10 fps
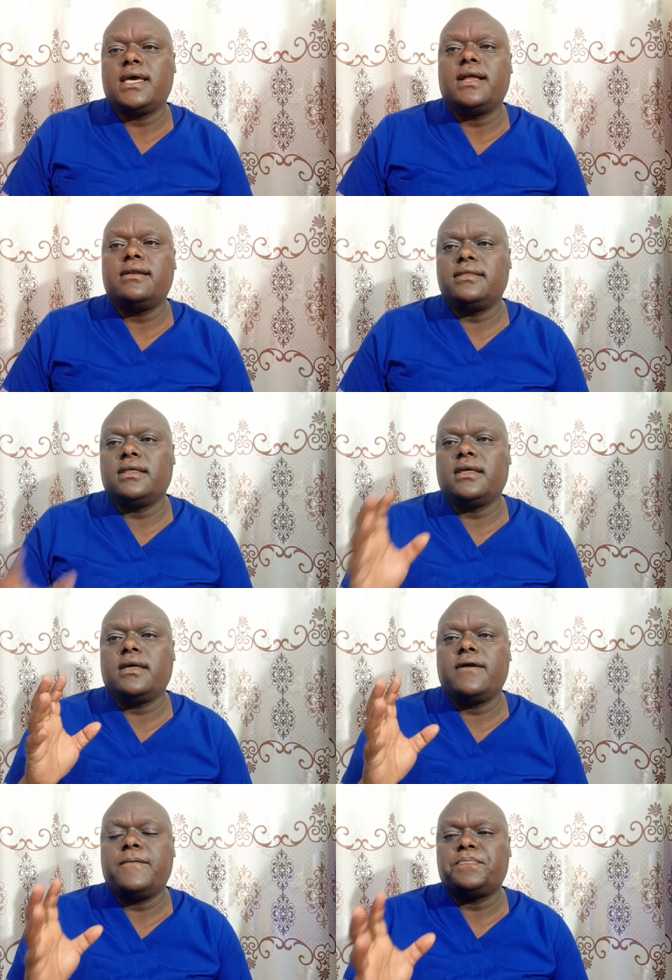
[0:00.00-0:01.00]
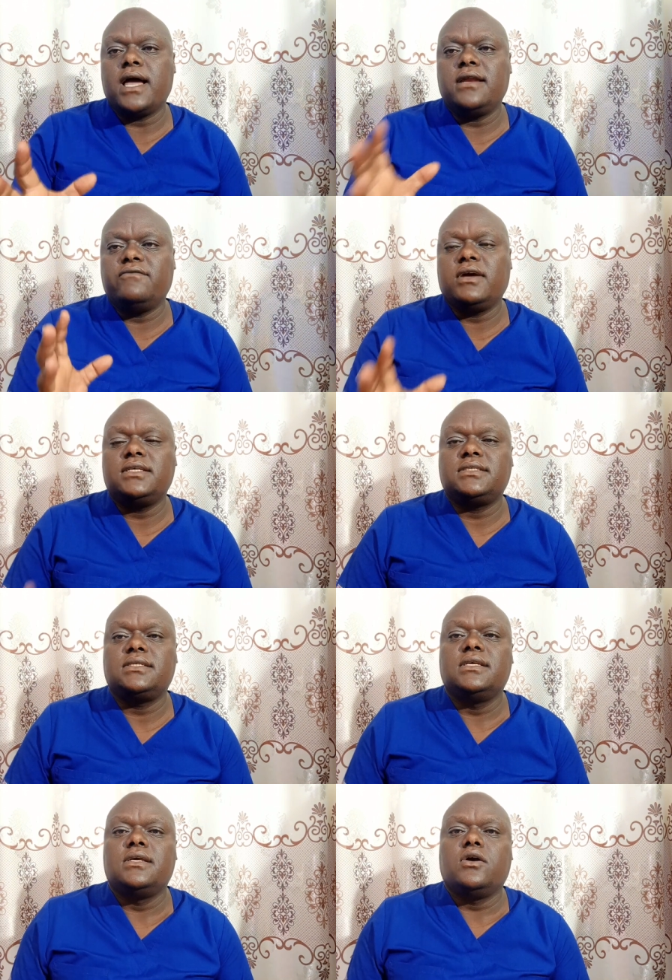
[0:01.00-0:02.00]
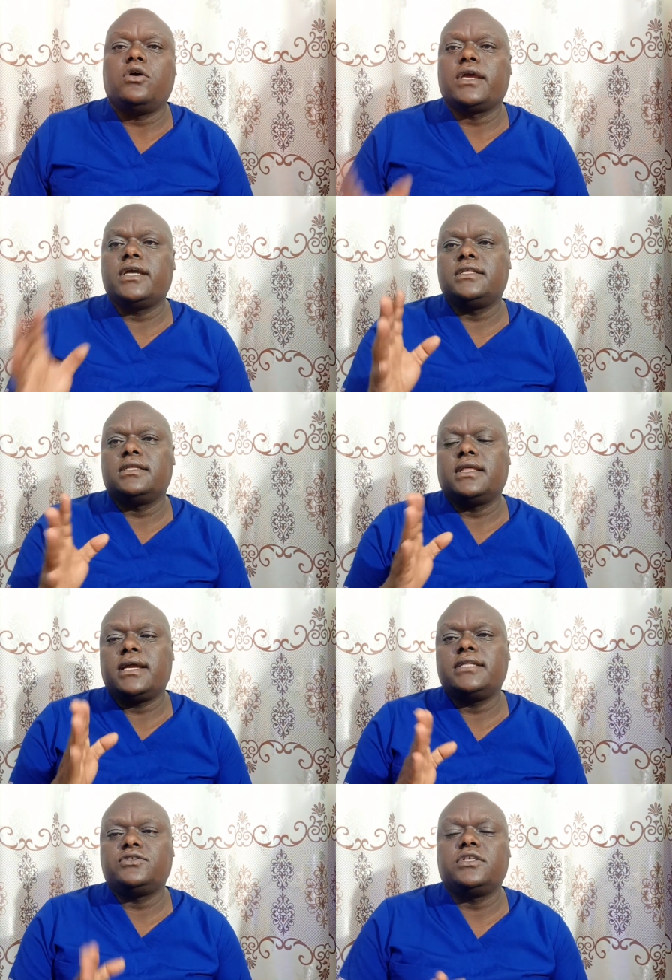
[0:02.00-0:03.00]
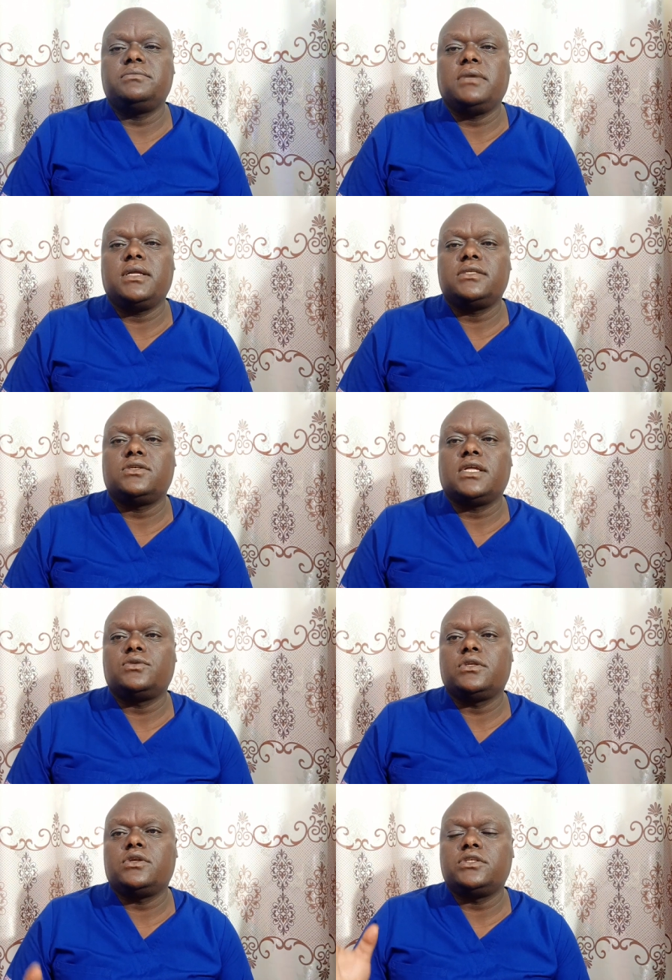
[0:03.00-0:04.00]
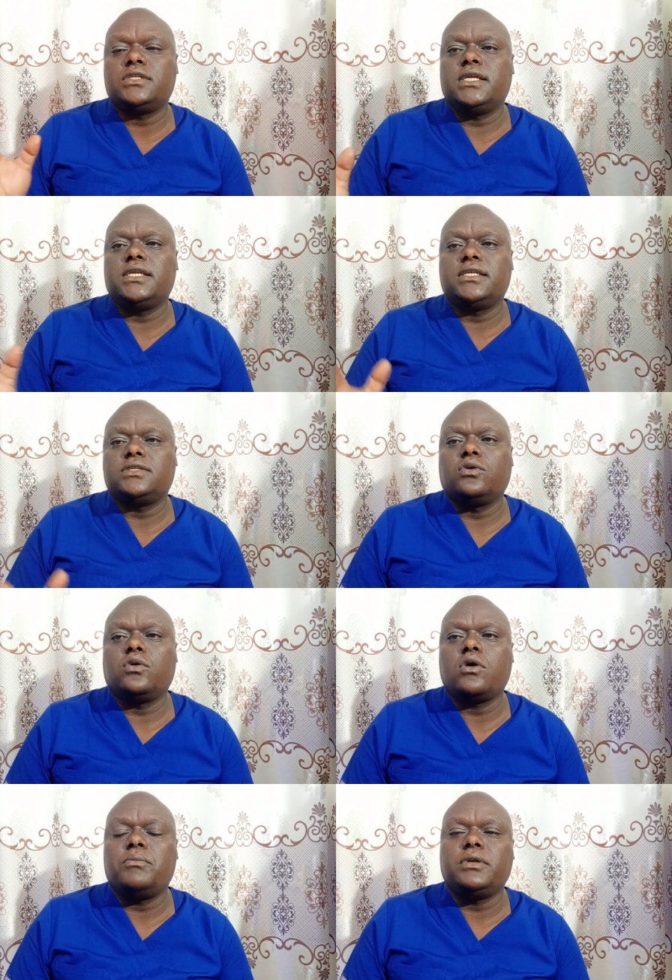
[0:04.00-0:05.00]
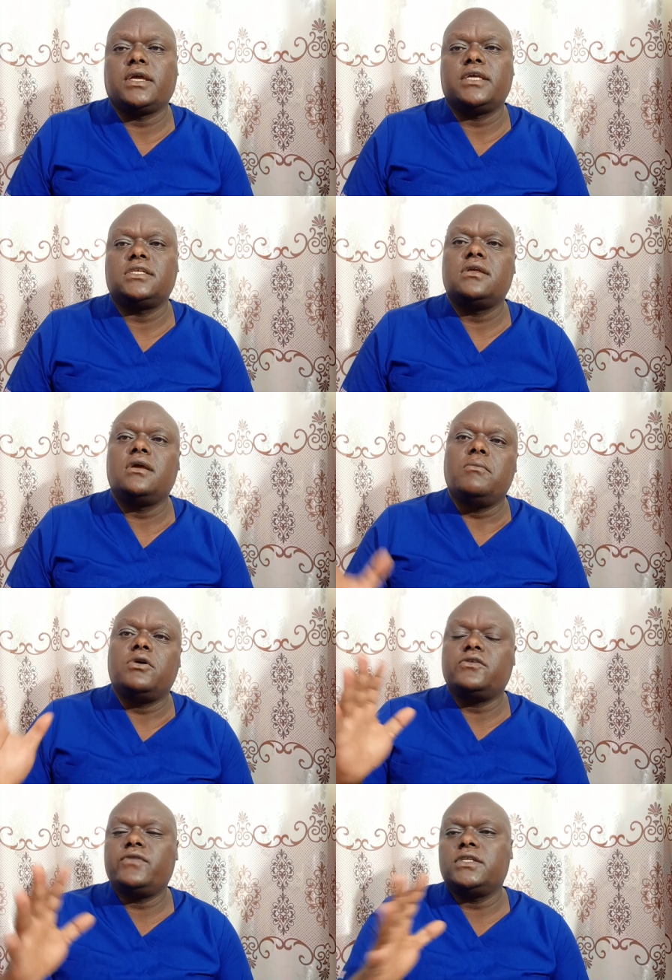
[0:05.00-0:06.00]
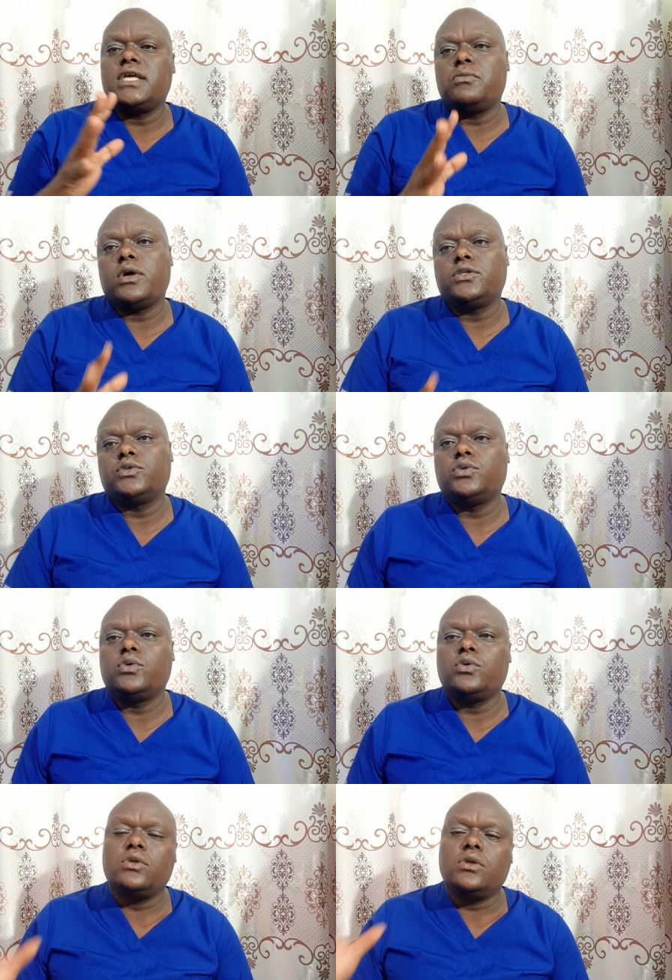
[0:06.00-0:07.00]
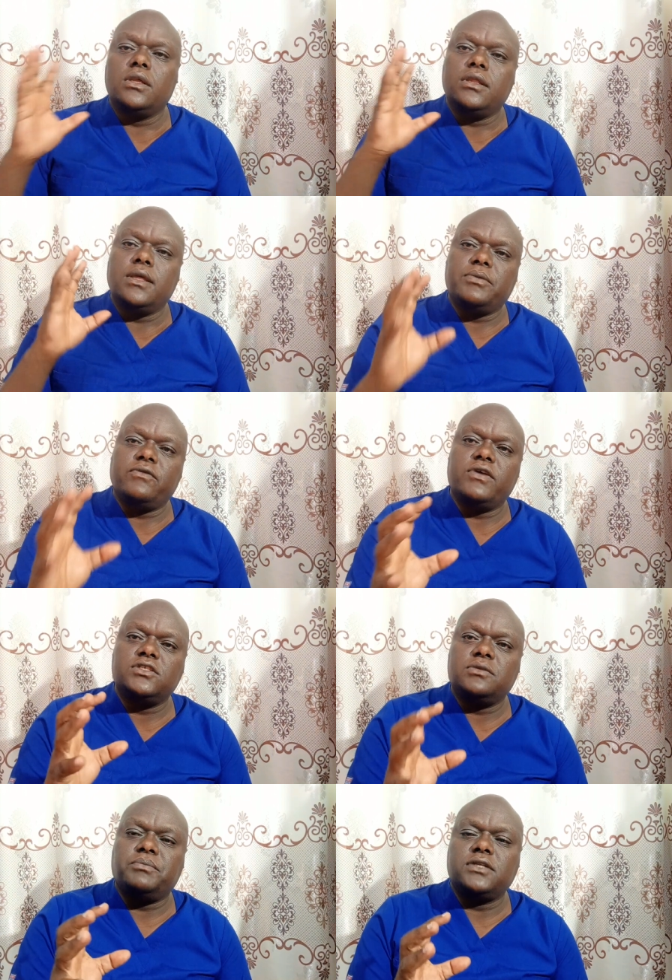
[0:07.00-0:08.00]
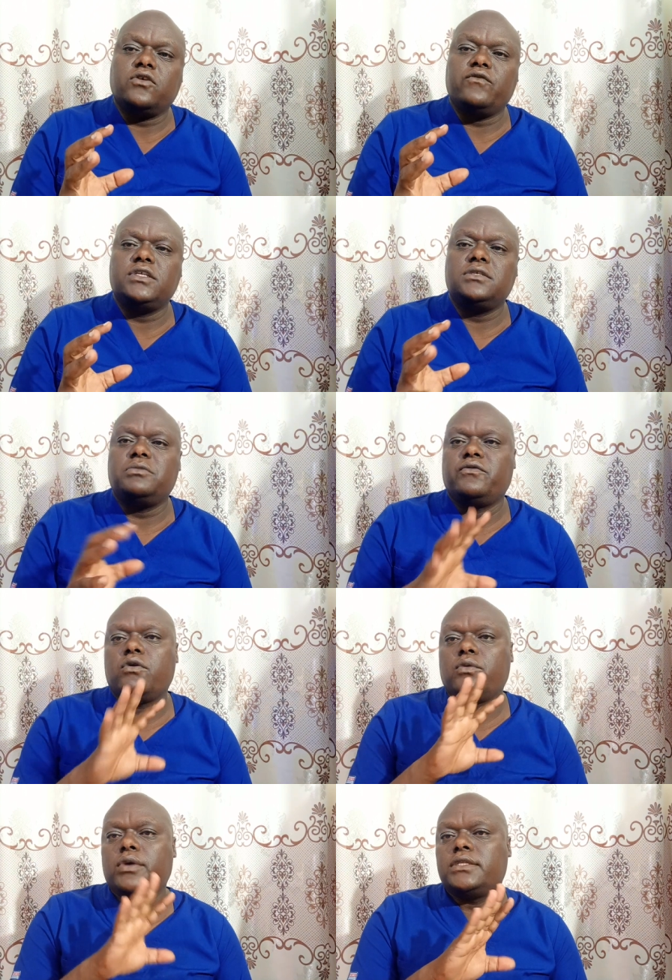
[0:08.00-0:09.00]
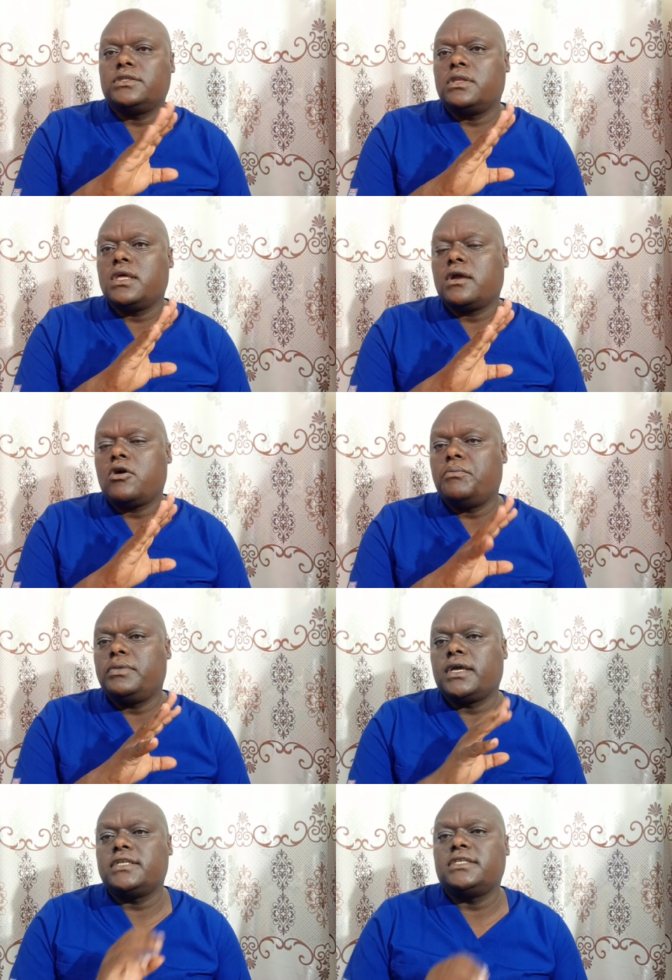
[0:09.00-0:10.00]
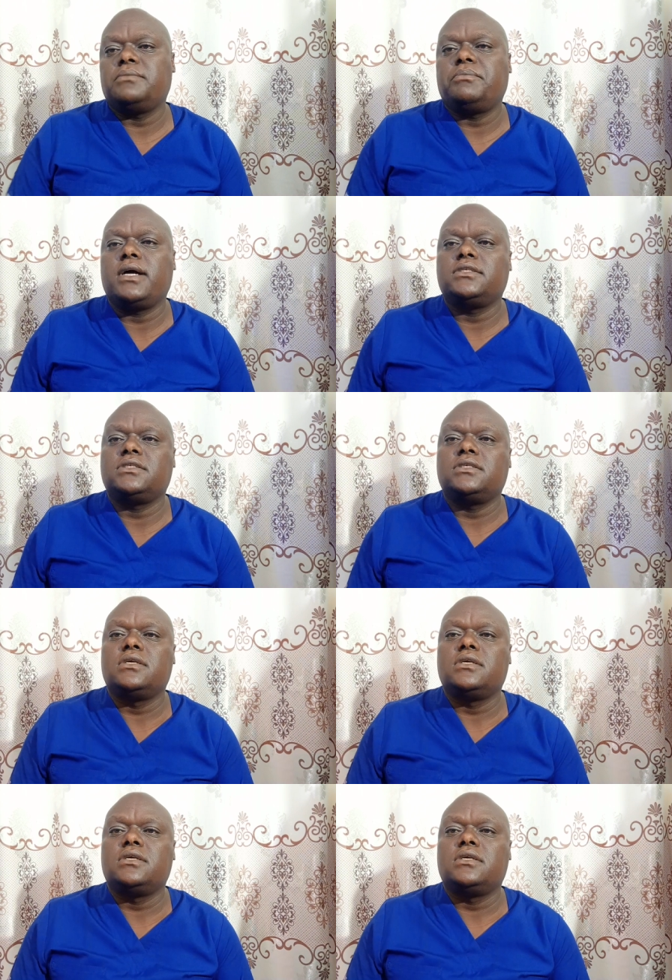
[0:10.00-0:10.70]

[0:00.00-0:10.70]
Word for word: health advice or getting the right treatment so that we don't lead it to complication. Most of the time, we want to do the prevention part of it before we get to the complication part